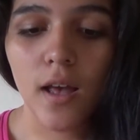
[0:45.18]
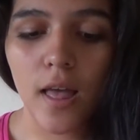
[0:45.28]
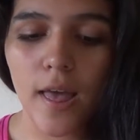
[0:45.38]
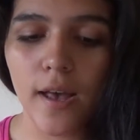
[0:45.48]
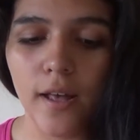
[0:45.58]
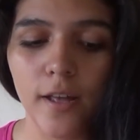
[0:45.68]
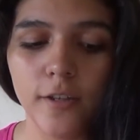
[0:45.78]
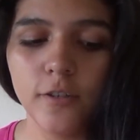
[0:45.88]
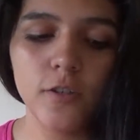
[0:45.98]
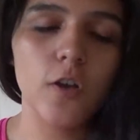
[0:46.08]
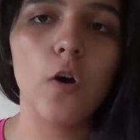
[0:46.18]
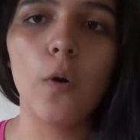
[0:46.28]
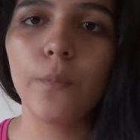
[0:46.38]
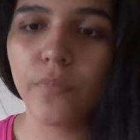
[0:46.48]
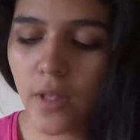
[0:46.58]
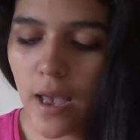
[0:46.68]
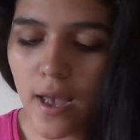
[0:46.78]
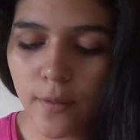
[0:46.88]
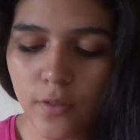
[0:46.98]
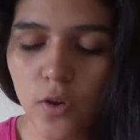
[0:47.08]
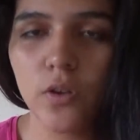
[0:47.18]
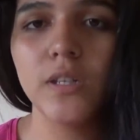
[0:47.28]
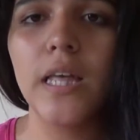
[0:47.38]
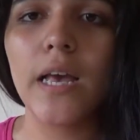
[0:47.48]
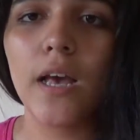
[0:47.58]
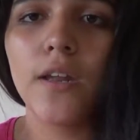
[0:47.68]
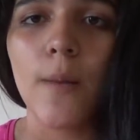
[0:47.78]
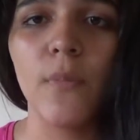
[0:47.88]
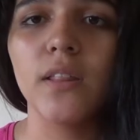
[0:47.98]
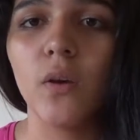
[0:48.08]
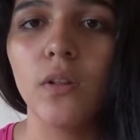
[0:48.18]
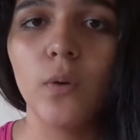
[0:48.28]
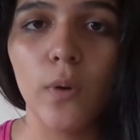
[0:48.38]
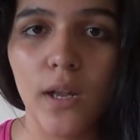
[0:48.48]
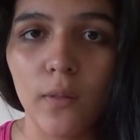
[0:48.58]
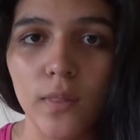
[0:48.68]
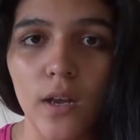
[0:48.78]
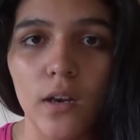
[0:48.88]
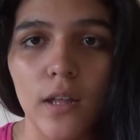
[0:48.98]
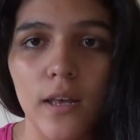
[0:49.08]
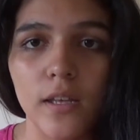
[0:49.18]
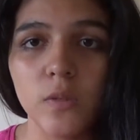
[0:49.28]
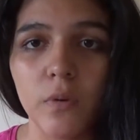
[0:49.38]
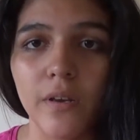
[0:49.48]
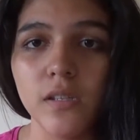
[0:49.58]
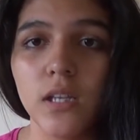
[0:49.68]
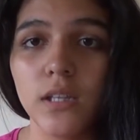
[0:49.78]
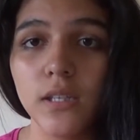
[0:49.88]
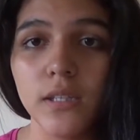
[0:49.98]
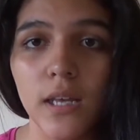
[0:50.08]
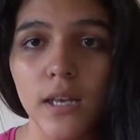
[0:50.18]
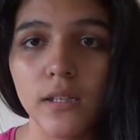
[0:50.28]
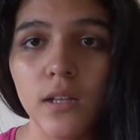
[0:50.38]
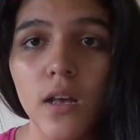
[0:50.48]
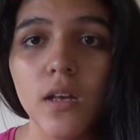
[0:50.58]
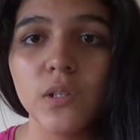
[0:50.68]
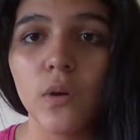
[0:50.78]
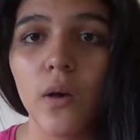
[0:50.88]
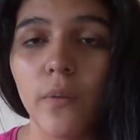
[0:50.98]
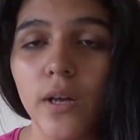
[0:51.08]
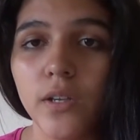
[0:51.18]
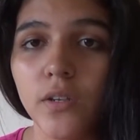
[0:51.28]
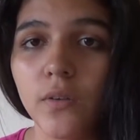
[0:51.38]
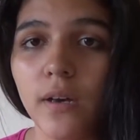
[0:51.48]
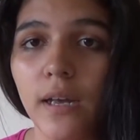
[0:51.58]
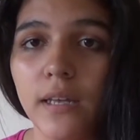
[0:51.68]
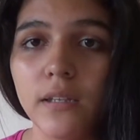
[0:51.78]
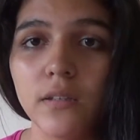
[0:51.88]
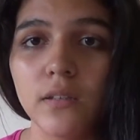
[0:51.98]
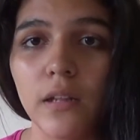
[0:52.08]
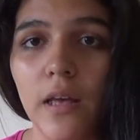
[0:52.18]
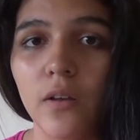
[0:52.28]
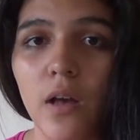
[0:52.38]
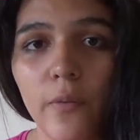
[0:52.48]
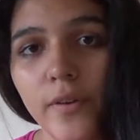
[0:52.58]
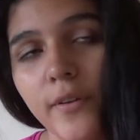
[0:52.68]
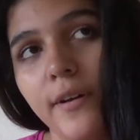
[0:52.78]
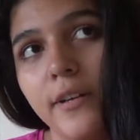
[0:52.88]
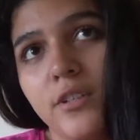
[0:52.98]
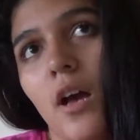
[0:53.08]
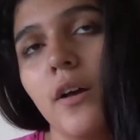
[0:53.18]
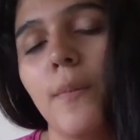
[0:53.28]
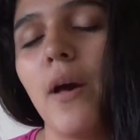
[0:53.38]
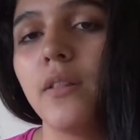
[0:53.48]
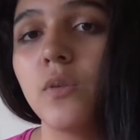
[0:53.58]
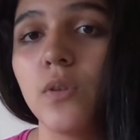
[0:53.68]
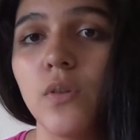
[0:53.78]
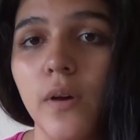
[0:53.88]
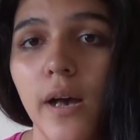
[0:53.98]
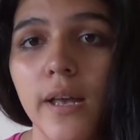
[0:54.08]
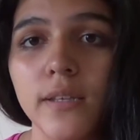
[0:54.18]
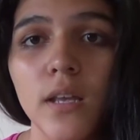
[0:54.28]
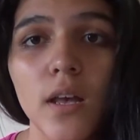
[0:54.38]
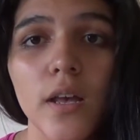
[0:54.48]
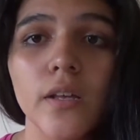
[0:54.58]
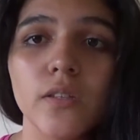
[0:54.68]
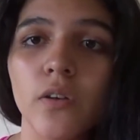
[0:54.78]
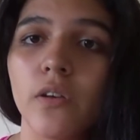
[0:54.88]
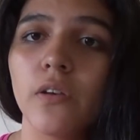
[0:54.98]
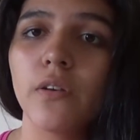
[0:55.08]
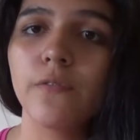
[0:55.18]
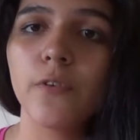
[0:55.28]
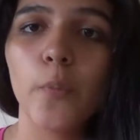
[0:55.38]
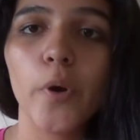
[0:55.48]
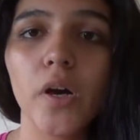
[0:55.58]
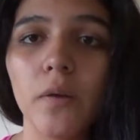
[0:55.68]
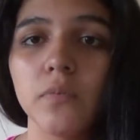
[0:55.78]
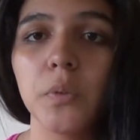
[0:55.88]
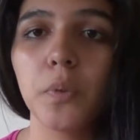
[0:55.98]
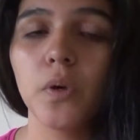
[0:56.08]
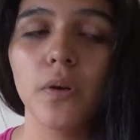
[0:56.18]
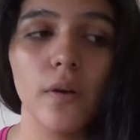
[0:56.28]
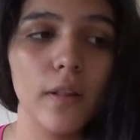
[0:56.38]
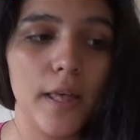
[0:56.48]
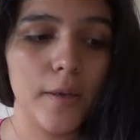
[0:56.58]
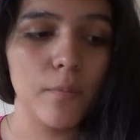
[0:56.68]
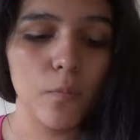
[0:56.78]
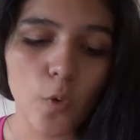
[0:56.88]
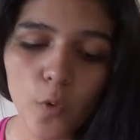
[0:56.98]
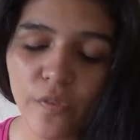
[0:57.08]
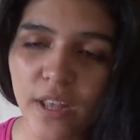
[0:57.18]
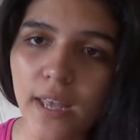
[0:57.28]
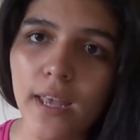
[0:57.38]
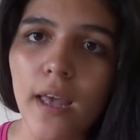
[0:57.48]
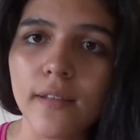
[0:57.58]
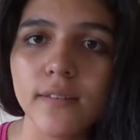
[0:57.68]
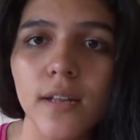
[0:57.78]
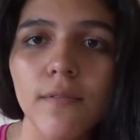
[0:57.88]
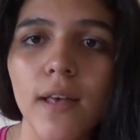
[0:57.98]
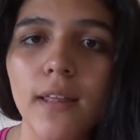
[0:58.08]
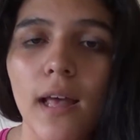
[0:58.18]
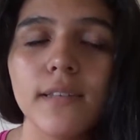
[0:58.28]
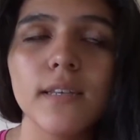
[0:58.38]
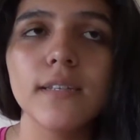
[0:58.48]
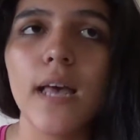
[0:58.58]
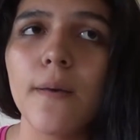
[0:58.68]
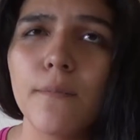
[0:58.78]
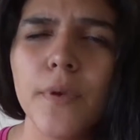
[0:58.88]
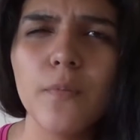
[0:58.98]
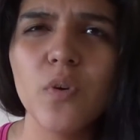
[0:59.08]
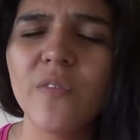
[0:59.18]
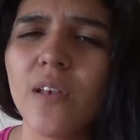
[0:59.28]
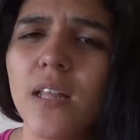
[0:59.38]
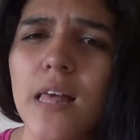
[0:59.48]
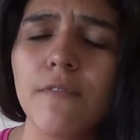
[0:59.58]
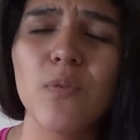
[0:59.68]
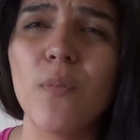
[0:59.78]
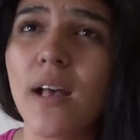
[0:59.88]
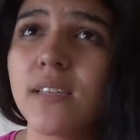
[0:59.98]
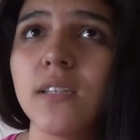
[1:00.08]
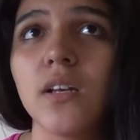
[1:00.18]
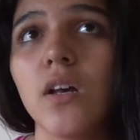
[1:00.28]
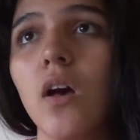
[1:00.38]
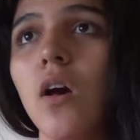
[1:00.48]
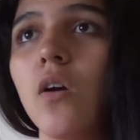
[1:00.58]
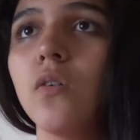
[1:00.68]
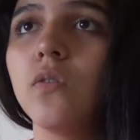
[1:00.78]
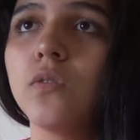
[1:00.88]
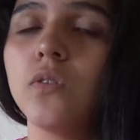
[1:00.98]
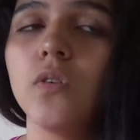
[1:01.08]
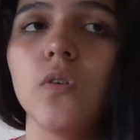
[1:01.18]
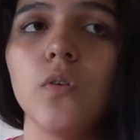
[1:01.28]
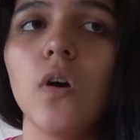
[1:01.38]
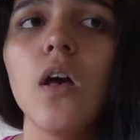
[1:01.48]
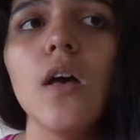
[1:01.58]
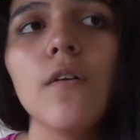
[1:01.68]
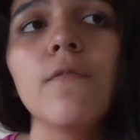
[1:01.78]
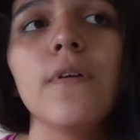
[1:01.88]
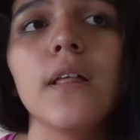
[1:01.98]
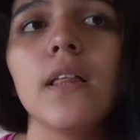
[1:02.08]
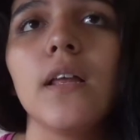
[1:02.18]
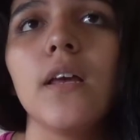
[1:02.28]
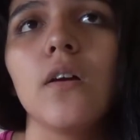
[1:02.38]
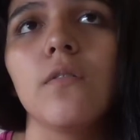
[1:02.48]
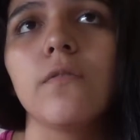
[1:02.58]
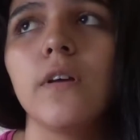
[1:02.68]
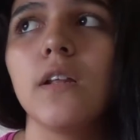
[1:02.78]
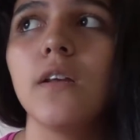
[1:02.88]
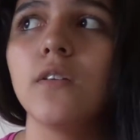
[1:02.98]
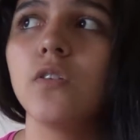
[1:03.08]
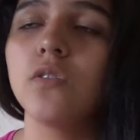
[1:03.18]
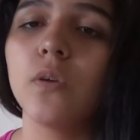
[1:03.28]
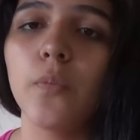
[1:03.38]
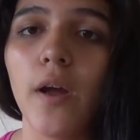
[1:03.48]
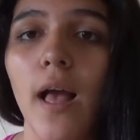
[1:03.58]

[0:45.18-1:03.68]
And so I noticed like I'm not the only one out there like experiencing these things, so I want you guys, like I want you to talk about this with you guys so you can feel more comfortable like moving and stuff like that, since I've been moving like from Mexico to Philly or Philly to somewhere